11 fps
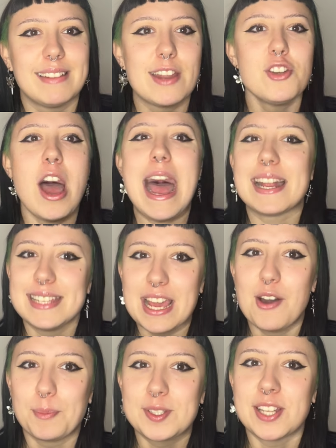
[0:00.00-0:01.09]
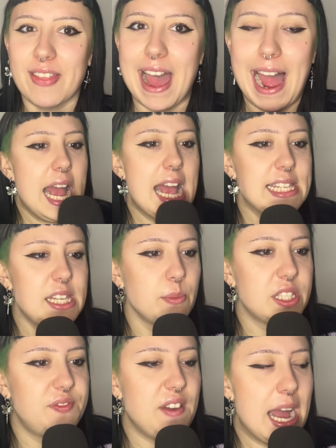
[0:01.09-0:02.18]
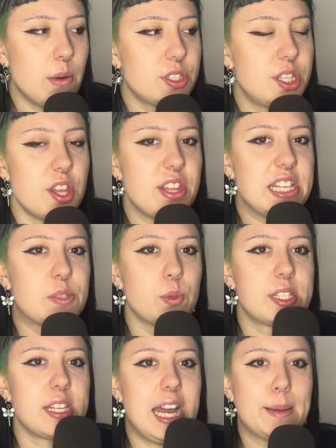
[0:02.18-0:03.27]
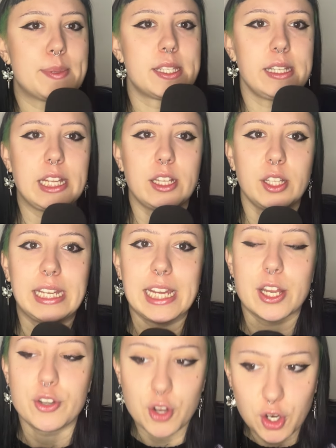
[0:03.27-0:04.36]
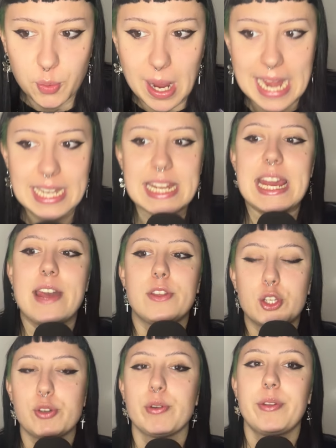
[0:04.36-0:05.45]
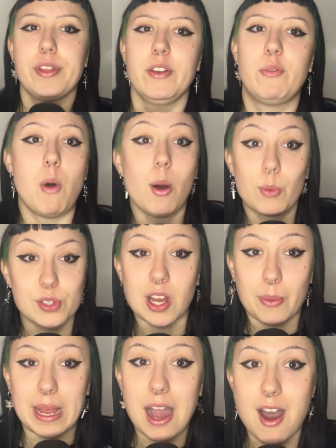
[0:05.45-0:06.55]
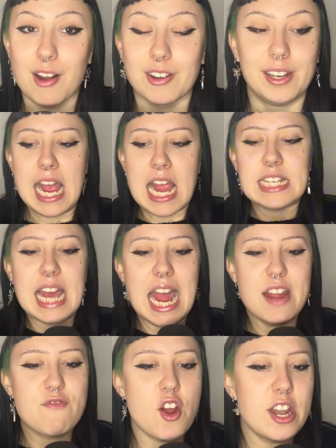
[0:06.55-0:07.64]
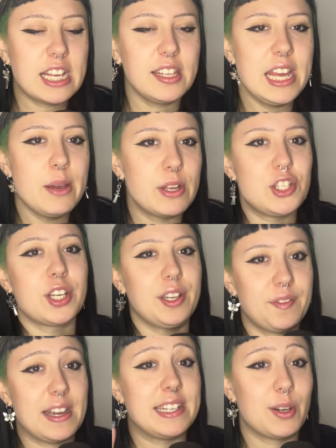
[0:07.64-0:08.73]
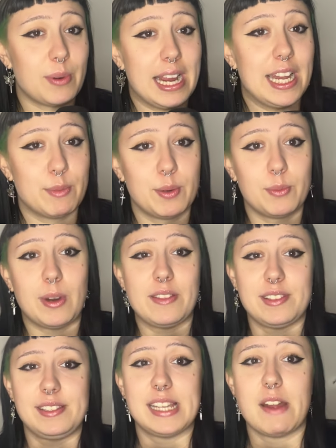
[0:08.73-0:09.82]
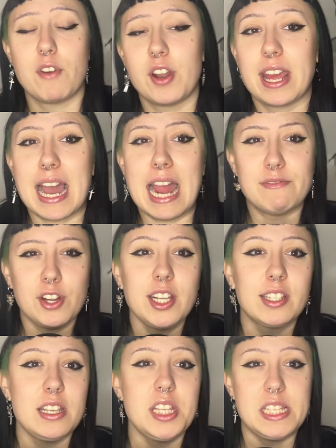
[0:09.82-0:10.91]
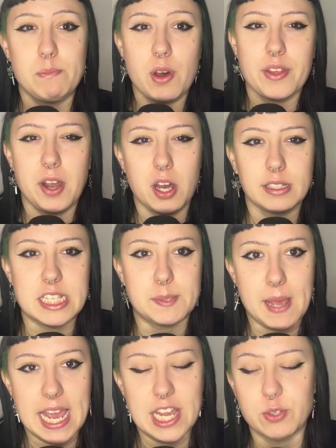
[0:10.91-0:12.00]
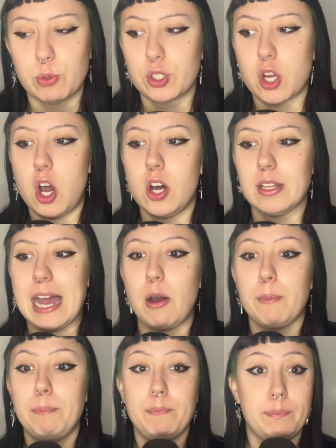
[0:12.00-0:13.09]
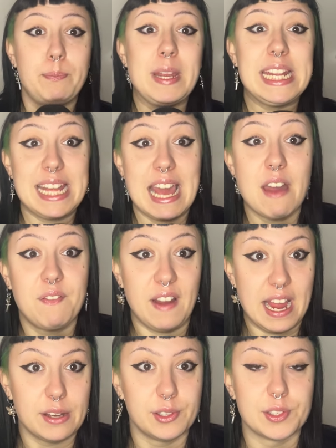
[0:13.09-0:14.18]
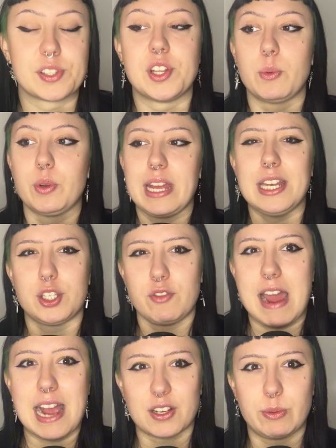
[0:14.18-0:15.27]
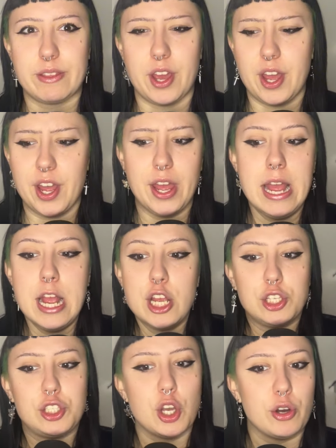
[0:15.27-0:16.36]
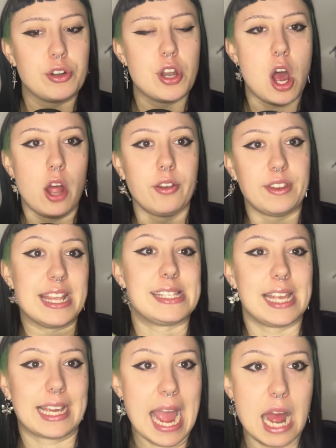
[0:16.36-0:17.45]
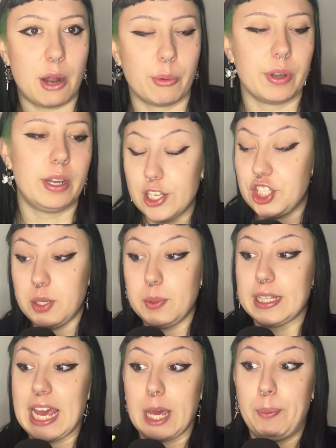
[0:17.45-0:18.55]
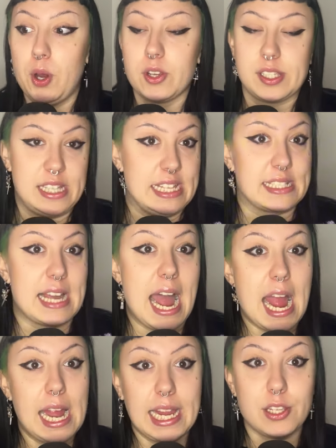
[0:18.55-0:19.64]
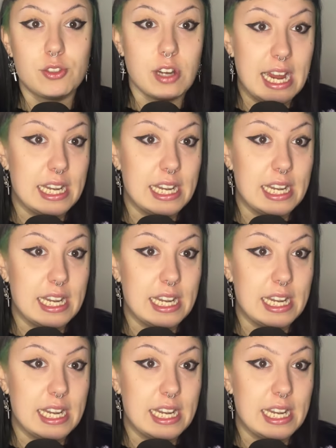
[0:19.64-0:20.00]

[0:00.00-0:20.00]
not adding up to that, as it was found that this was absolutely nowhere near the truth of what was going on. And ironically, which you're going to find out why in a moment, why this is ironic, ironically, this mother on this page would call out PDF files that would interact with her son on this account. And she would like post this guy is trying